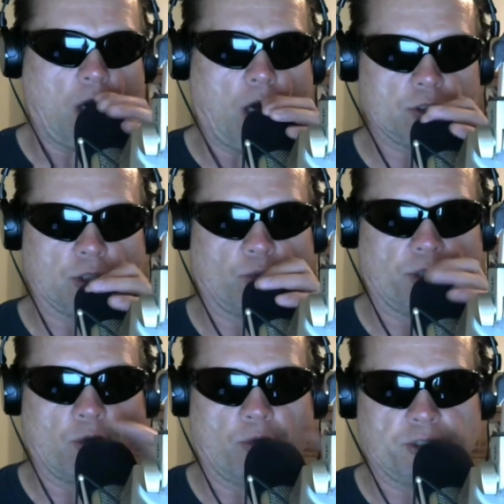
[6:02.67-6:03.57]
Although we're
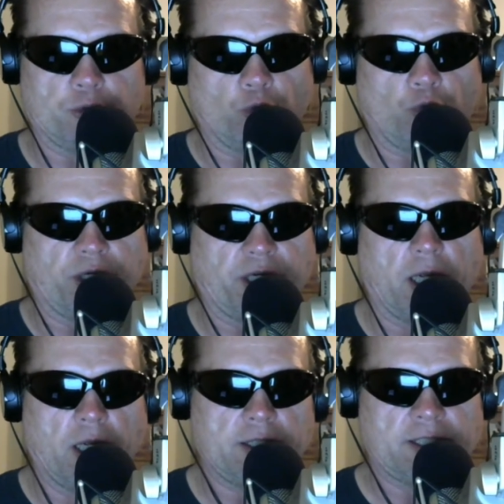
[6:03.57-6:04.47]
going to rig
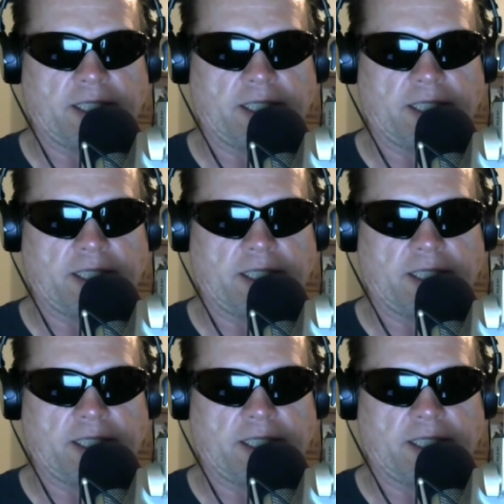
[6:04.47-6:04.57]
the